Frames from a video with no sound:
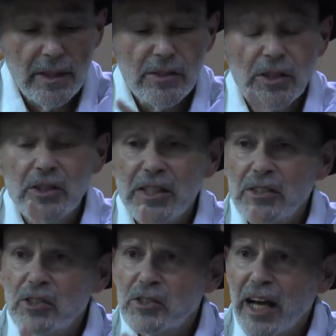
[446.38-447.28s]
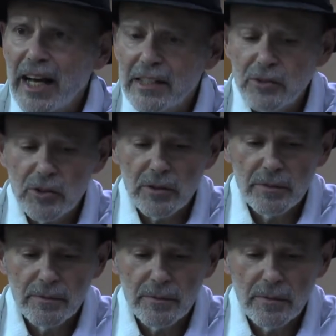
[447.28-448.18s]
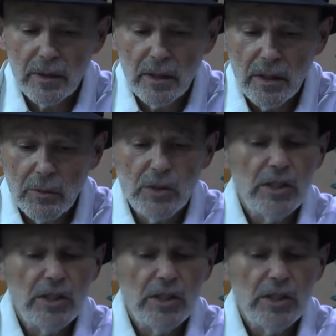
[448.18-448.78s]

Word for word: Success is God's. We